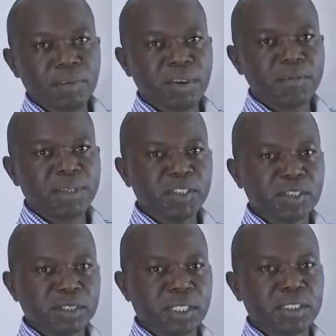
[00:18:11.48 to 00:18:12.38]
we have
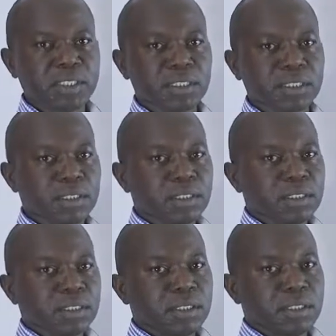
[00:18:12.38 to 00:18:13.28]
mentioned that
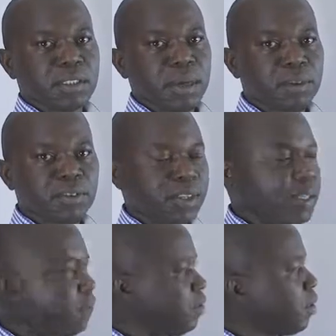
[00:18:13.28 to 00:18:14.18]
some of
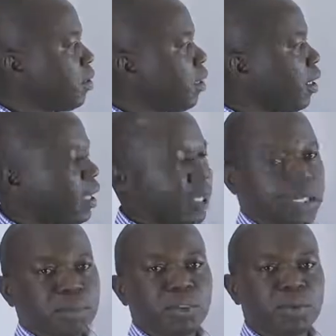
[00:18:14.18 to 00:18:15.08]
them,
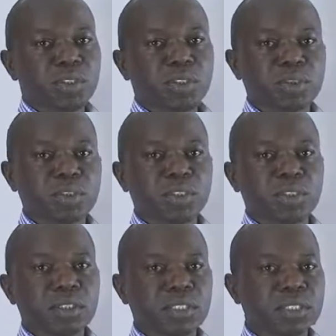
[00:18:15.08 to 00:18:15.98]
like
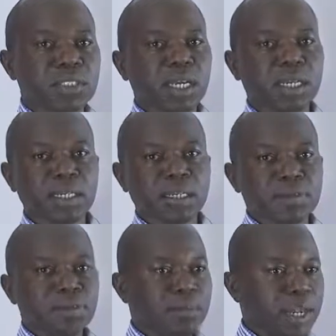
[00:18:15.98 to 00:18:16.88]
mosquitoes, they suck
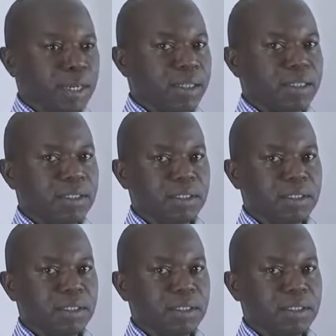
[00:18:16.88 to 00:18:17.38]
blood.